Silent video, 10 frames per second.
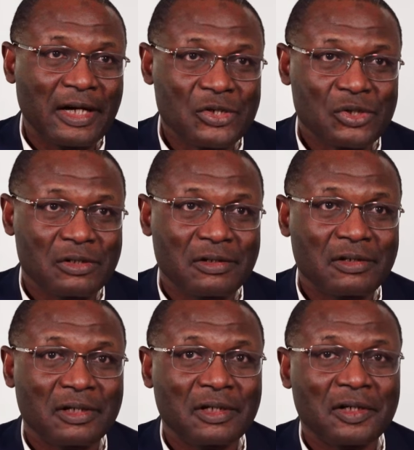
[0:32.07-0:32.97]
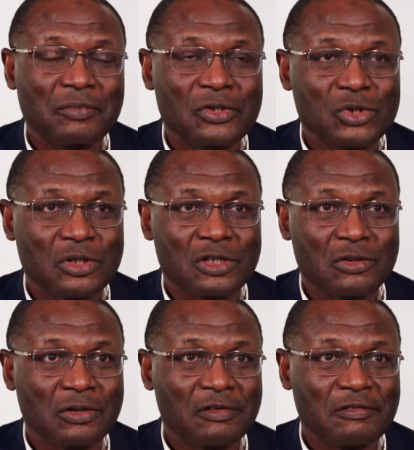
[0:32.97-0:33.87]
election um, in
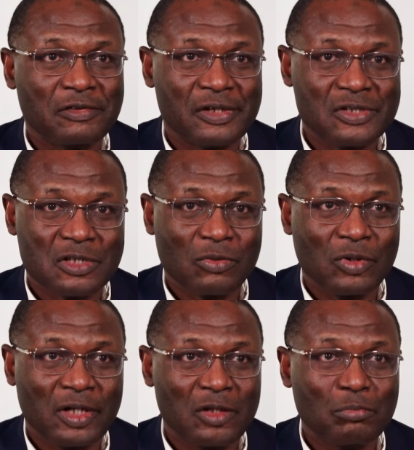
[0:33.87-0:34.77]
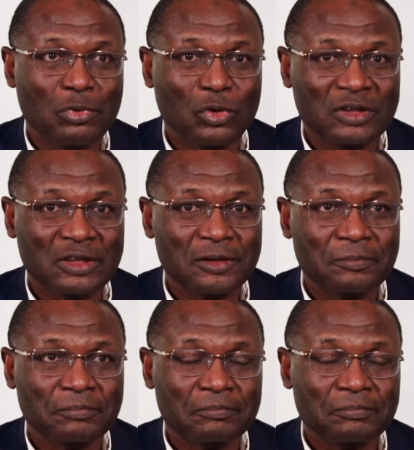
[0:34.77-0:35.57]
2023 is equally important.